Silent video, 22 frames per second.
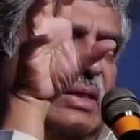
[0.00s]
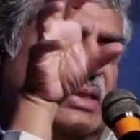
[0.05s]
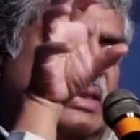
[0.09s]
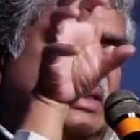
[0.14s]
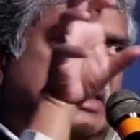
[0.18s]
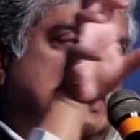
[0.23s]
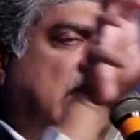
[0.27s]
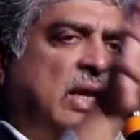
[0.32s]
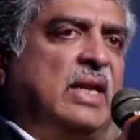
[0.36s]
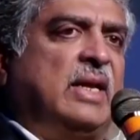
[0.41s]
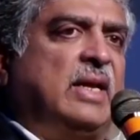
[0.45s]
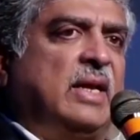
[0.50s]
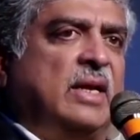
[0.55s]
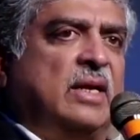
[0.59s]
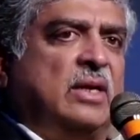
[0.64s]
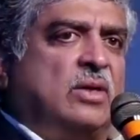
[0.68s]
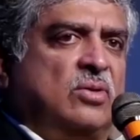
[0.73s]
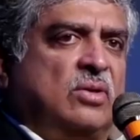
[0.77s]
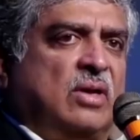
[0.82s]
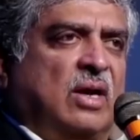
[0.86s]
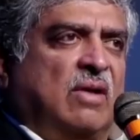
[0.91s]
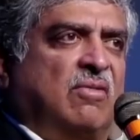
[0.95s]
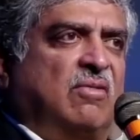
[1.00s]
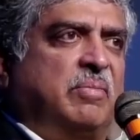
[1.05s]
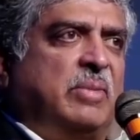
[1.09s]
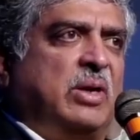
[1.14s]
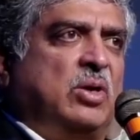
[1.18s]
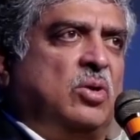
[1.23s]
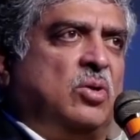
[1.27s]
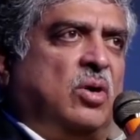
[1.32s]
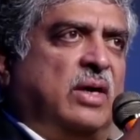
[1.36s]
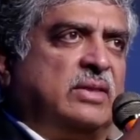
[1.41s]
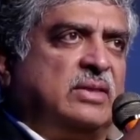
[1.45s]
selling it to
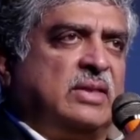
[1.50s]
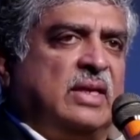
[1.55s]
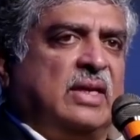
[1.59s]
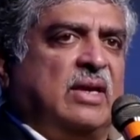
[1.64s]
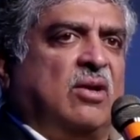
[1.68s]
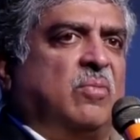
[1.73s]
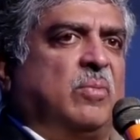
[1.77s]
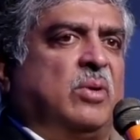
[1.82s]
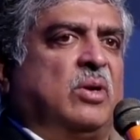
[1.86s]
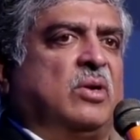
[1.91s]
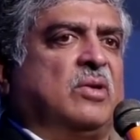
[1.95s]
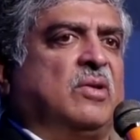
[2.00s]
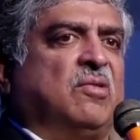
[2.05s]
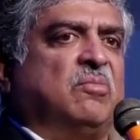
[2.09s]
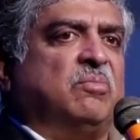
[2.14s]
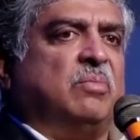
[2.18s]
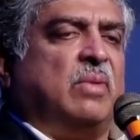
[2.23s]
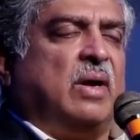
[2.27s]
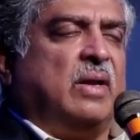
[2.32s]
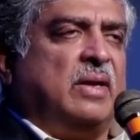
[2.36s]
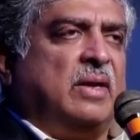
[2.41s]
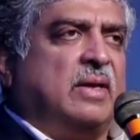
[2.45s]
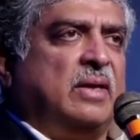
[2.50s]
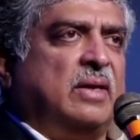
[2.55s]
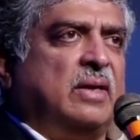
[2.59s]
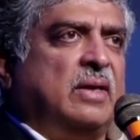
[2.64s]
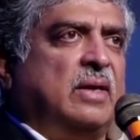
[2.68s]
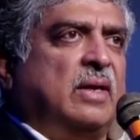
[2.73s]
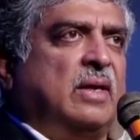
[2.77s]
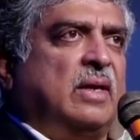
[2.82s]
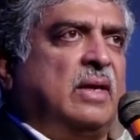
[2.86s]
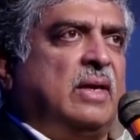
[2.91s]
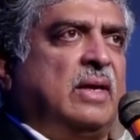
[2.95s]
government or asking government to give money.
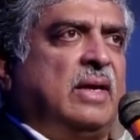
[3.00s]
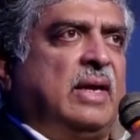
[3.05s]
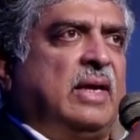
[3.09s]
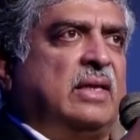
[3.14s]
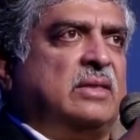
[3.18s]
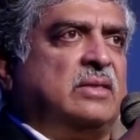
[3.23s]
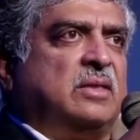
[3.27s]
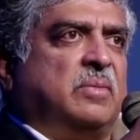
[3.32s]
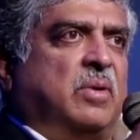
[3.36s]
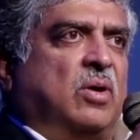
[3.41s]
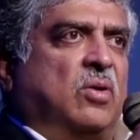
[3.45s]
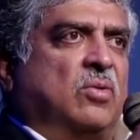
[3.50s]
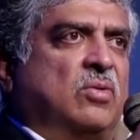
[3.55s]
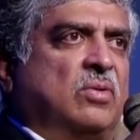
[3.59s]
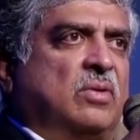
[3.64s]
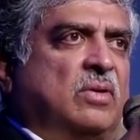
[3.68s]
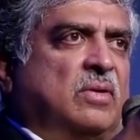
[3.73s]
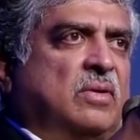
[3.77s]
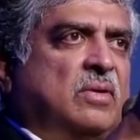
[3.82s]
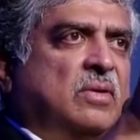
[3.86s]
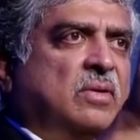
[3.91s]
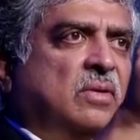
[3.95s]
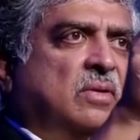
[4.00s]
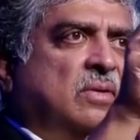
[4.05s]
It's about